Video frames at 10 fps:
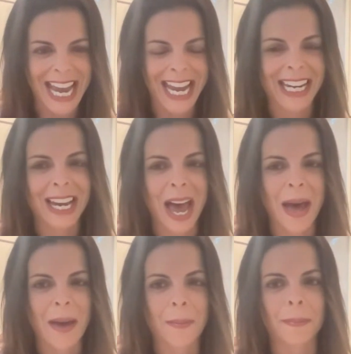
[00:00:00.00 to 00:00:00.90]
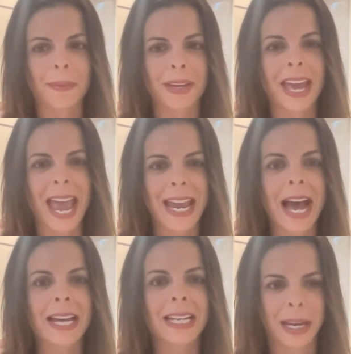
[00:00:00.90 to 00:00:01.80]
a um,
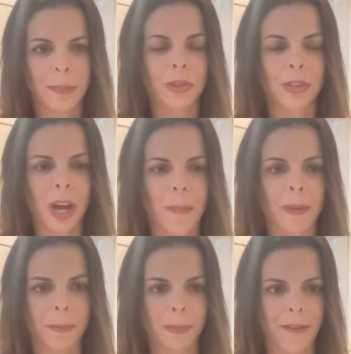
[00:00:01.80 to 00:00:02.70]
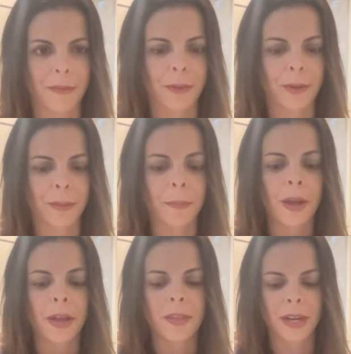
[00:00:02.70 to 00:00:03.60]
AI enabled shopping platform
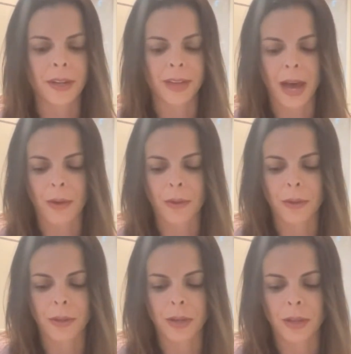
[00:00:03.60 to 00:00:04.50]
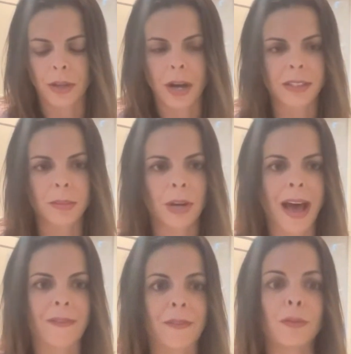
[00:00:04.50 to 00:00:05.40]
that allowed the
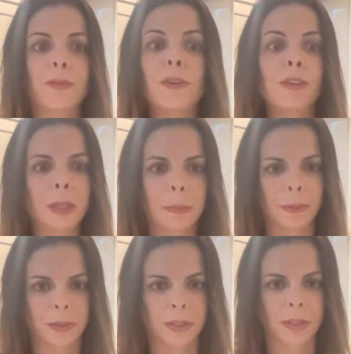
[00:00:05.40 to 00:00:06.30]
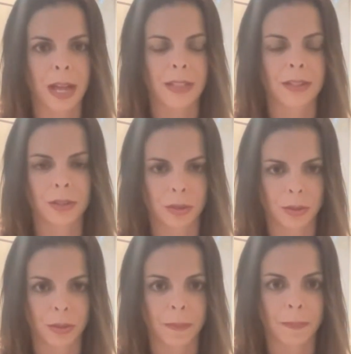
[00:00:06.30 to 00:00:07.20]
customer to have a fully personalized
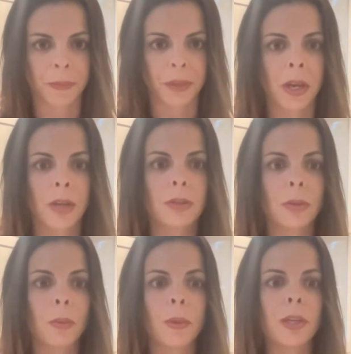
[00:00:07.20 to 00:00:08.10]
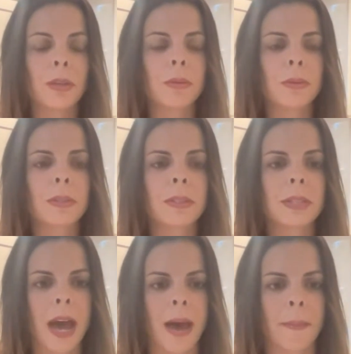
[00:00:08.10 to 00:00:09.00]
store. So we
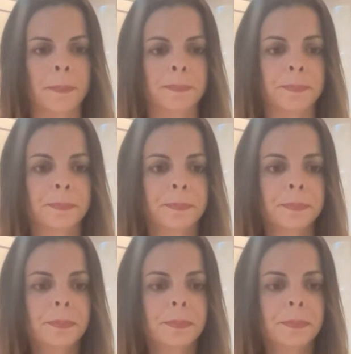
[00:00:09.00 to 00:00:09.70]
used um,